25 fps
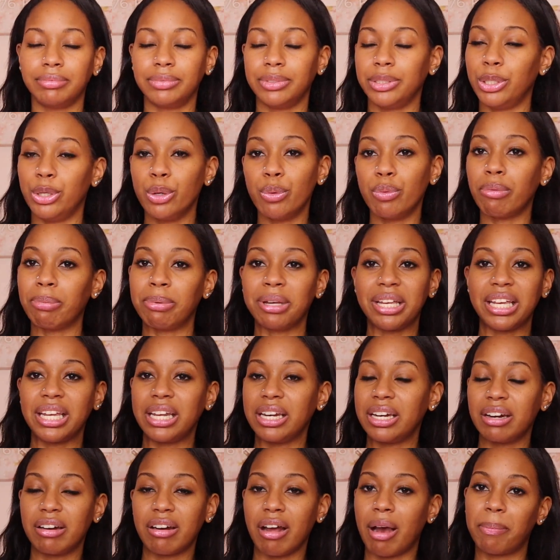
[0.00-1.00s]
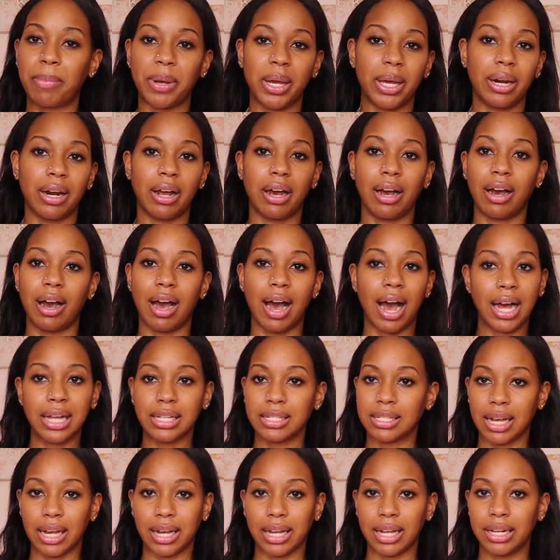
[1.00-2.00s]
you will be heated up in a hot
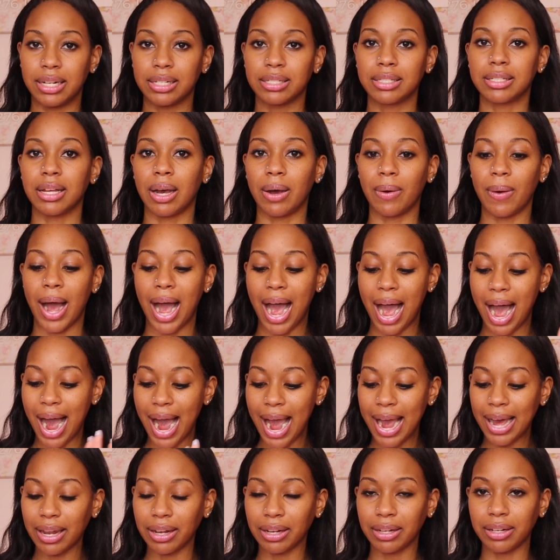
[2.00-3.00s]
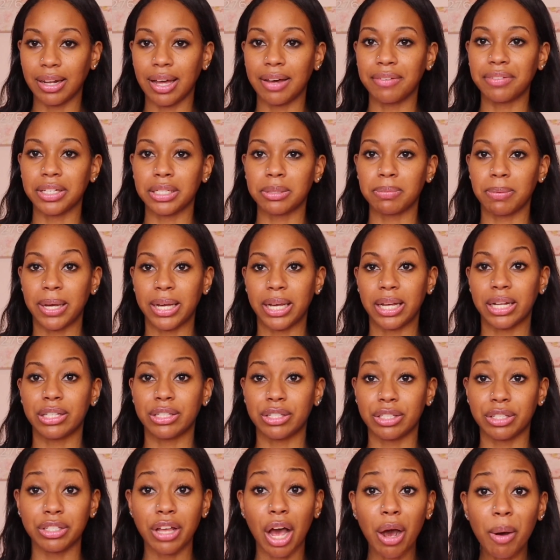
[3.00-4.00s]
second. So I love this blanket
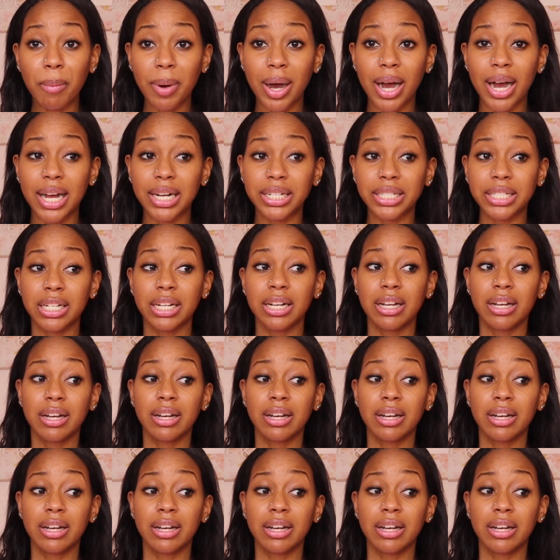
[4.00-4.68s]
so much.